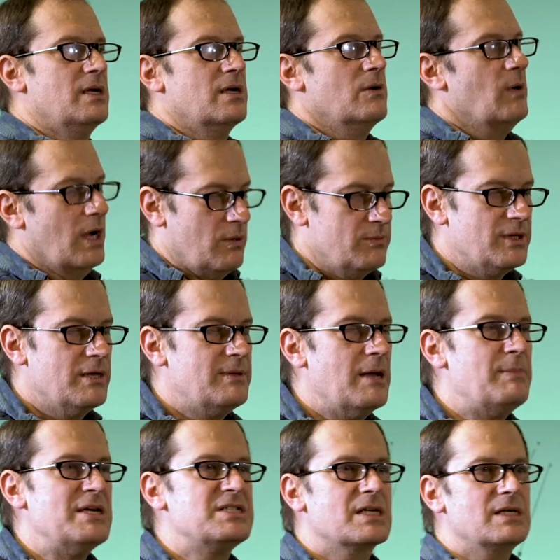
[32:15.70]
well, they
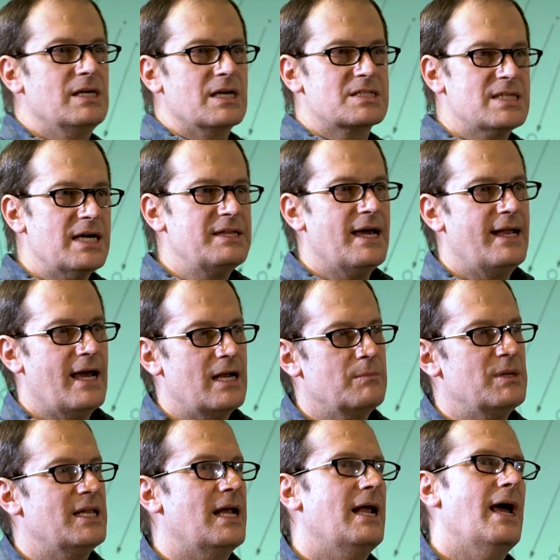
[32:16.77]
basically excite that
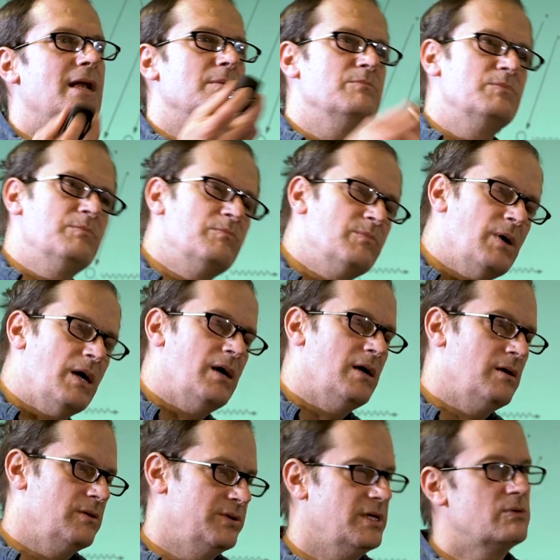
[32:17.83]
atom, and that atom
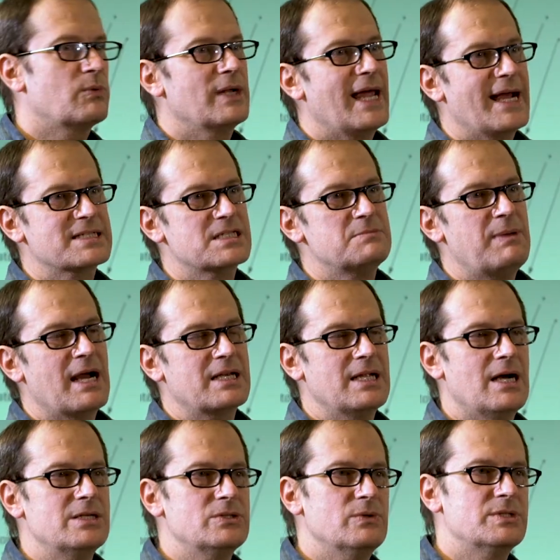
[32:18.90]
then relaxes back
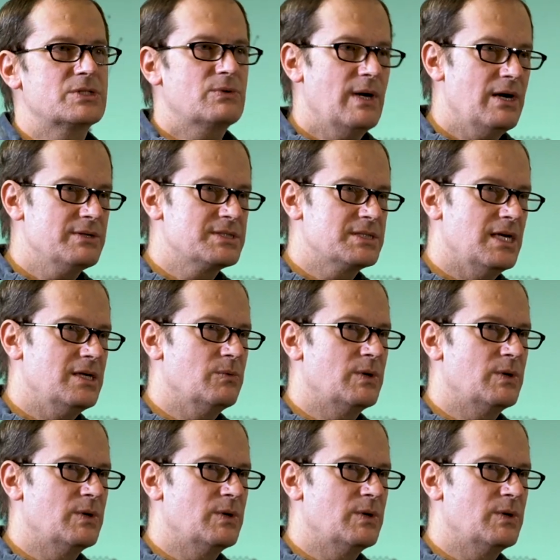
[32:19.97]
down to its ground state.